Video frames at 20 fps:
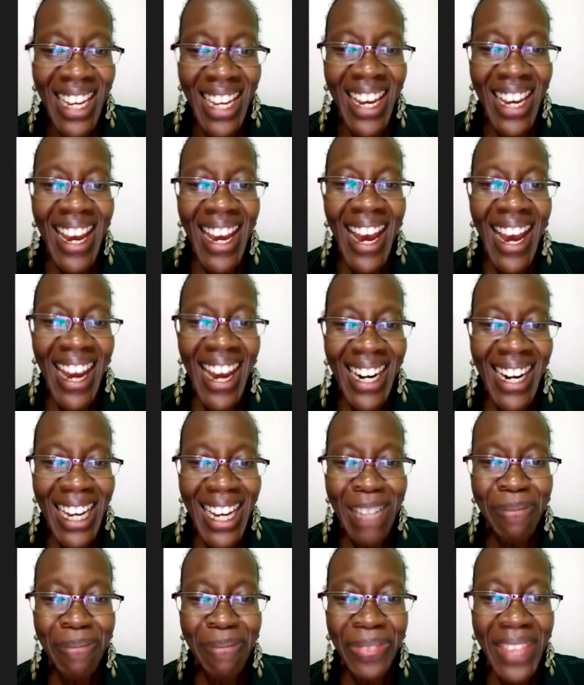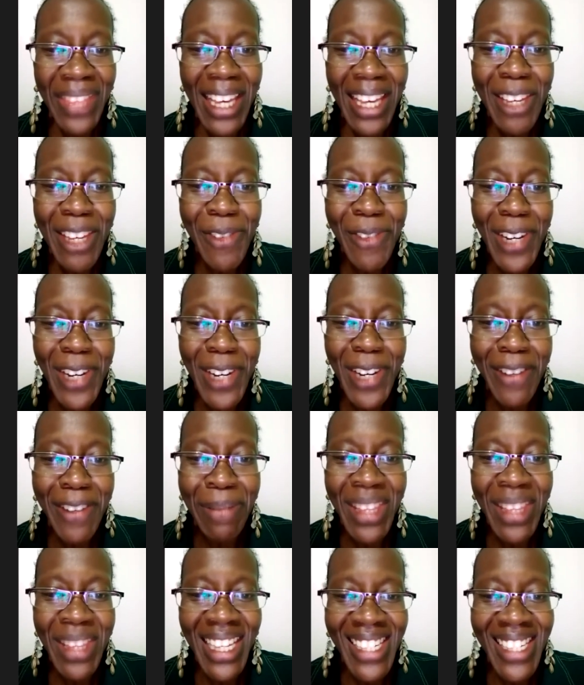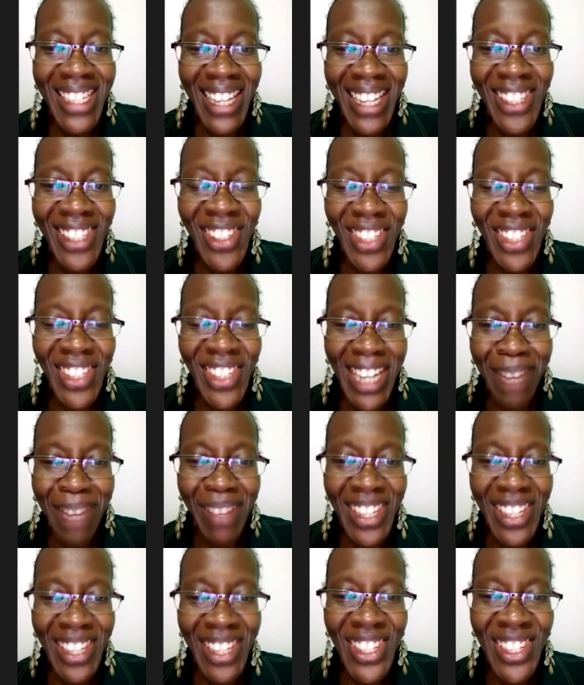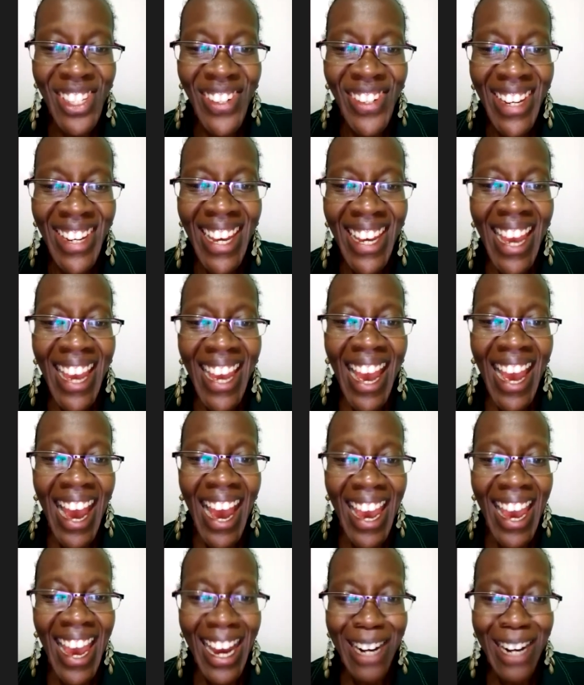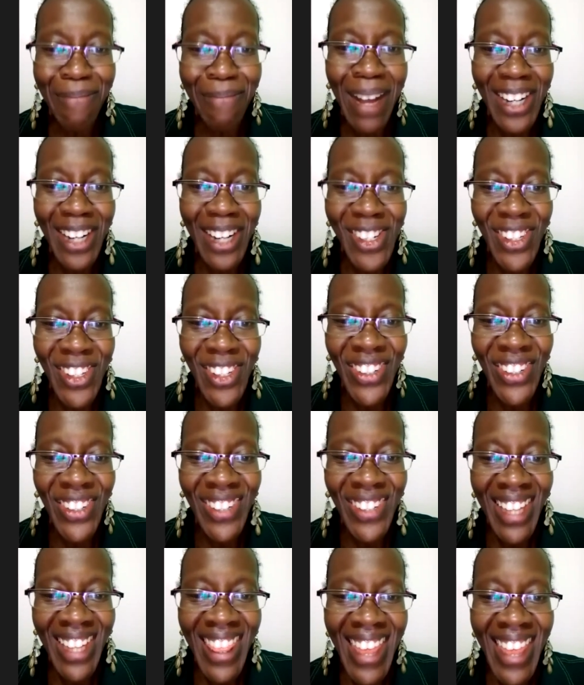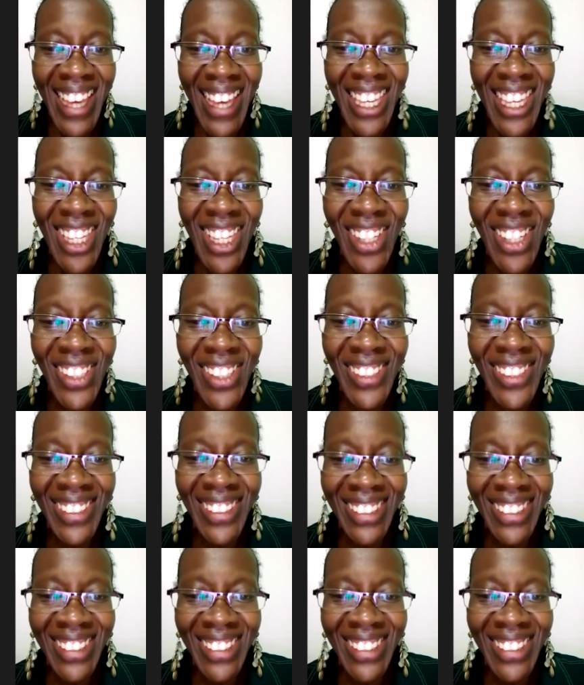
Anna, thank you for giving me the chance to share my story. I hand back to you. Thank you.